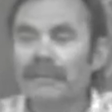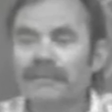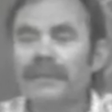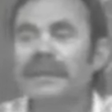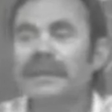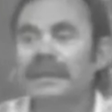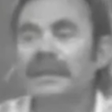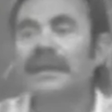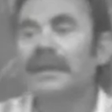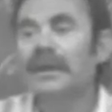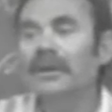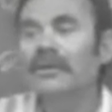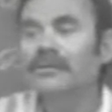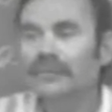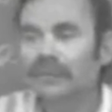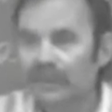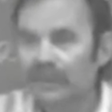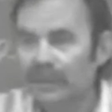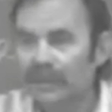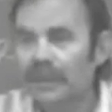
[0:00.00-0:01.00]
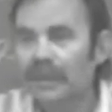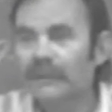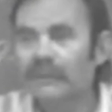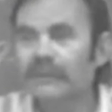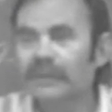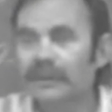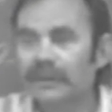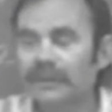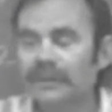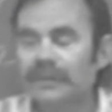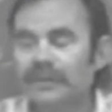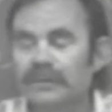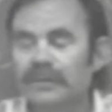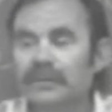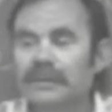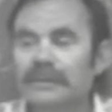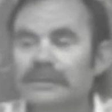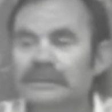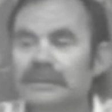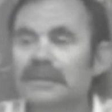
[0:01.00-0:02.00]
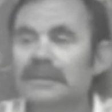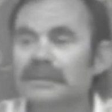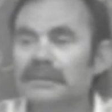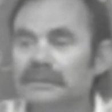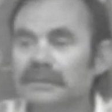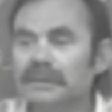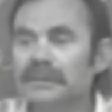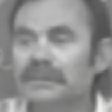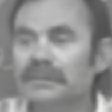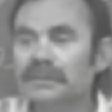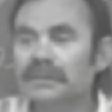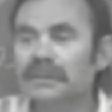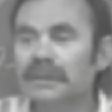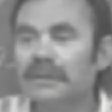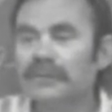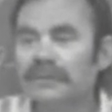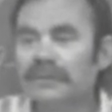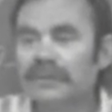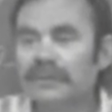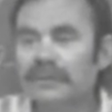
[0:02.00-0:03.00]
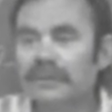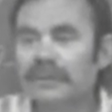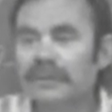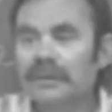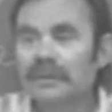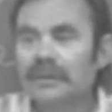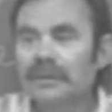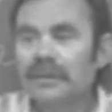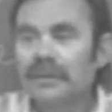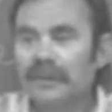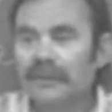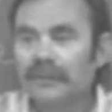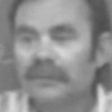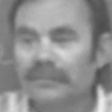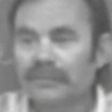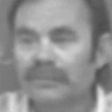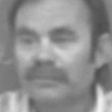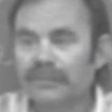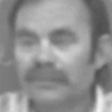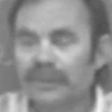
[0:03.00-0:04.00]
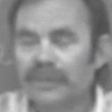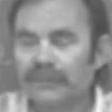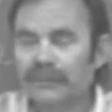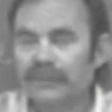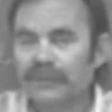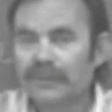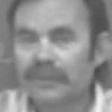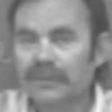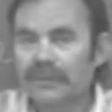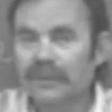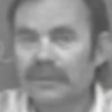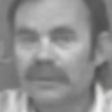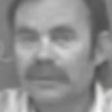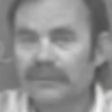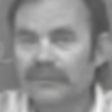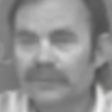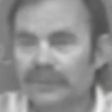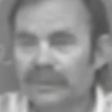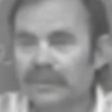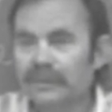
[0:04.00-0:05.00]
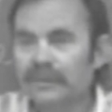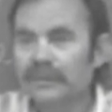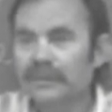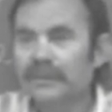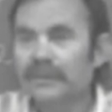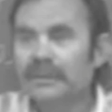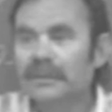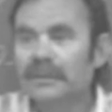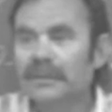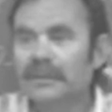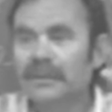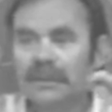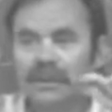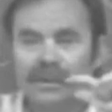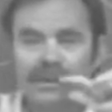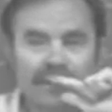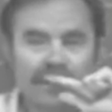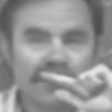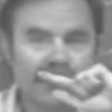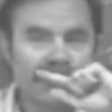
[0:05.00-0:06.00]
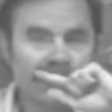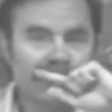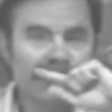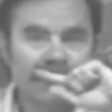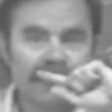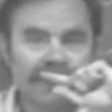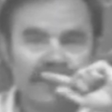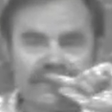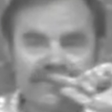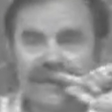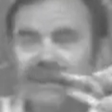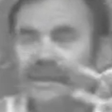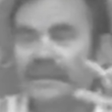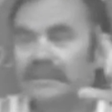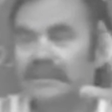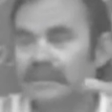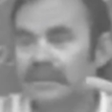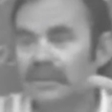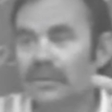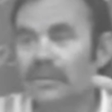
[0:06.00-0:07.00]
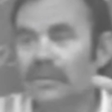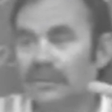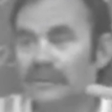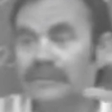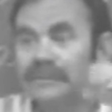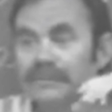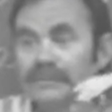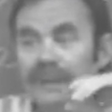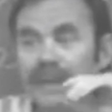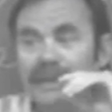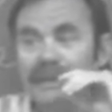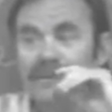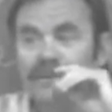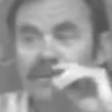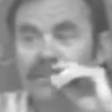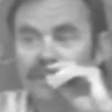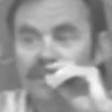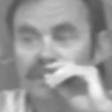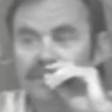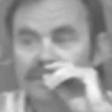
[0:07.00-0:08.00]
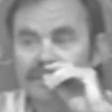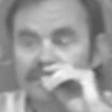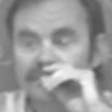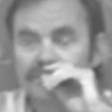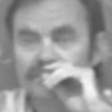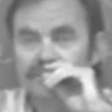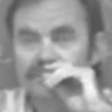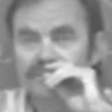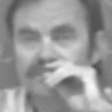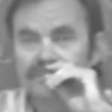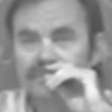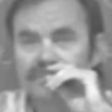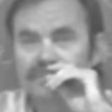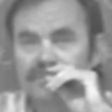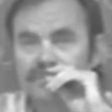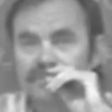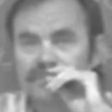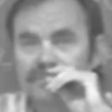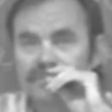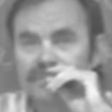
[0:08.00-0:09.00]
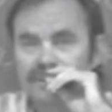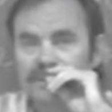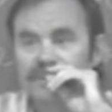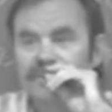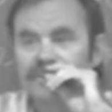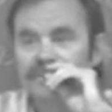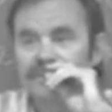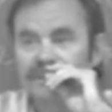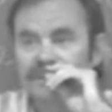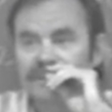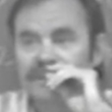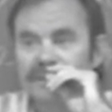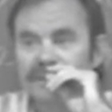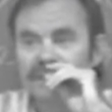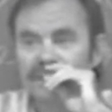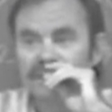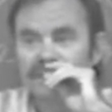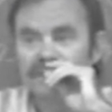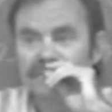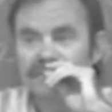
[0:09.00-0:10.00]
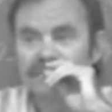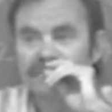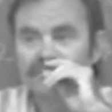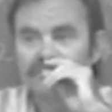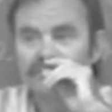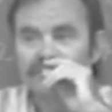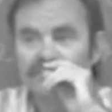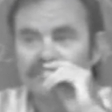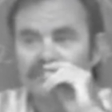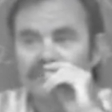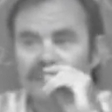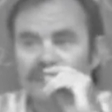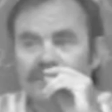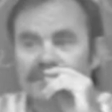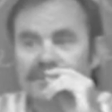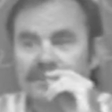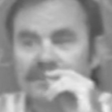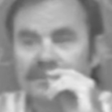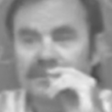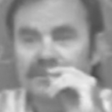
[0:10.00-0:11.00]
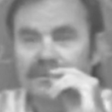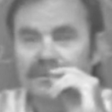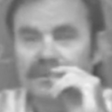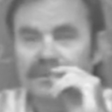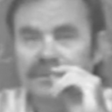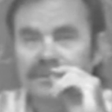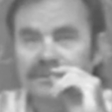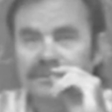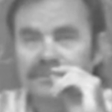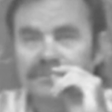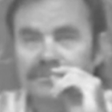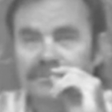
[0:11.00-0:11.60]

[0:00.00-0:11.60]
being careful enough in your sterilization of your of your of your uh, filler, or of getting a hold of some bad corks, some um, non-sterile corks,